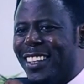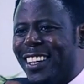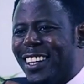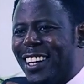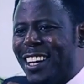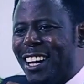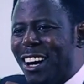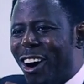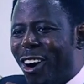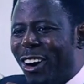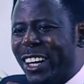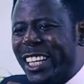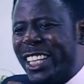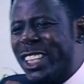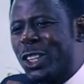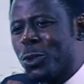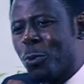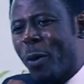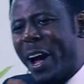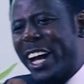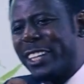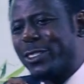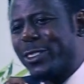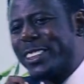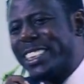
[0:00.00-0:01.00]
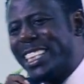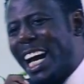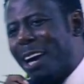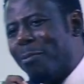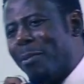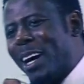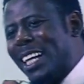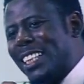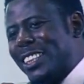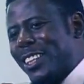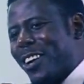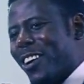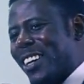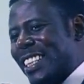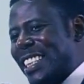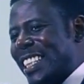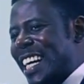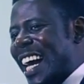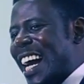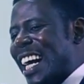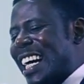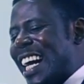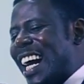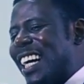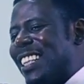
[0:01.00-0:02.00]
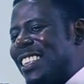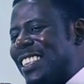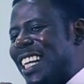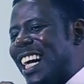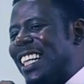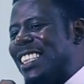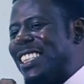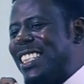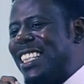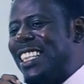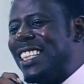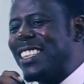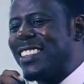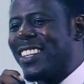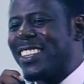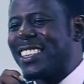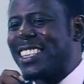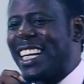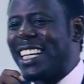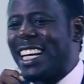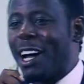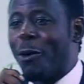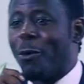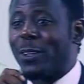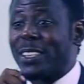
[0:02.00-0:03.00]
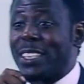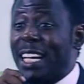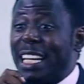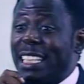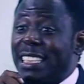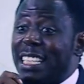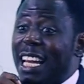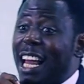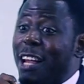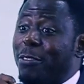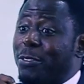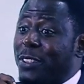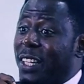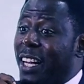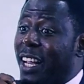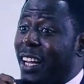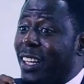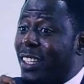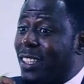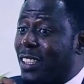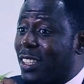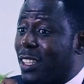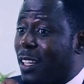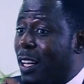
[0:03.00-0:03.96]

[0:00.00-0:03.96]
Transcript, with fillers: On his way to Damascus, he encountered Jesus, and that was how his life changed.